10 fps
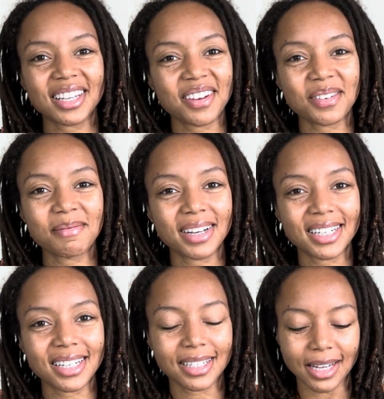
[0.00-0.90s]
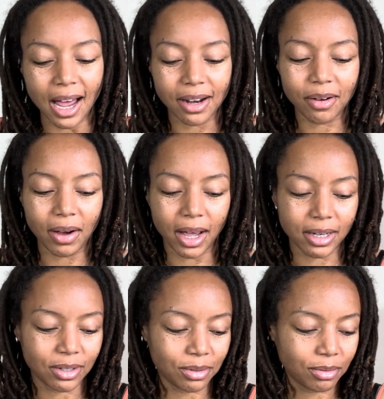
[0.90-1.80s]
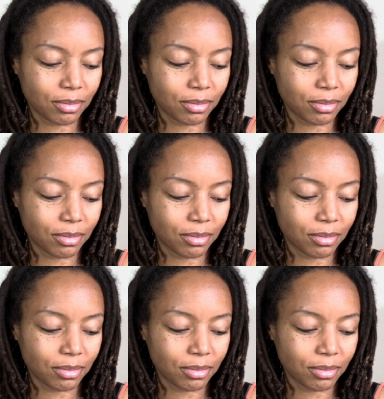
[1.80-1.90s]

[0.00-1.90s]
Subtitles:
love abundance? I know I do.